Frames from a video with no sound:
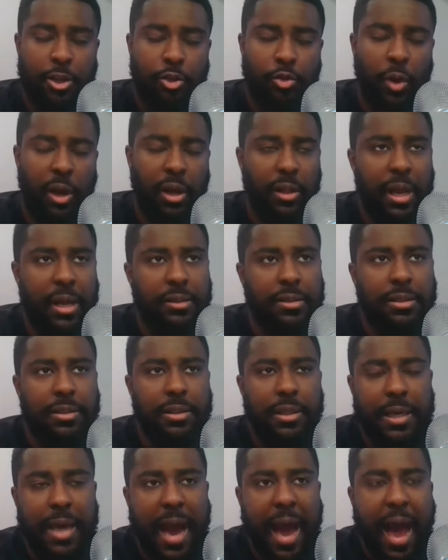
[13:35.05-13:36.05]
Trey Lance
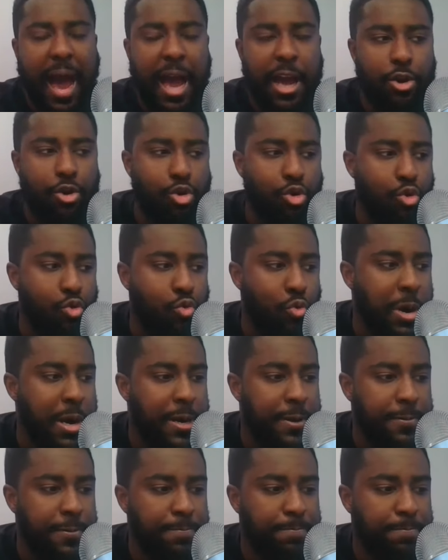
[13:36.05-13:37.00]
is a guy who,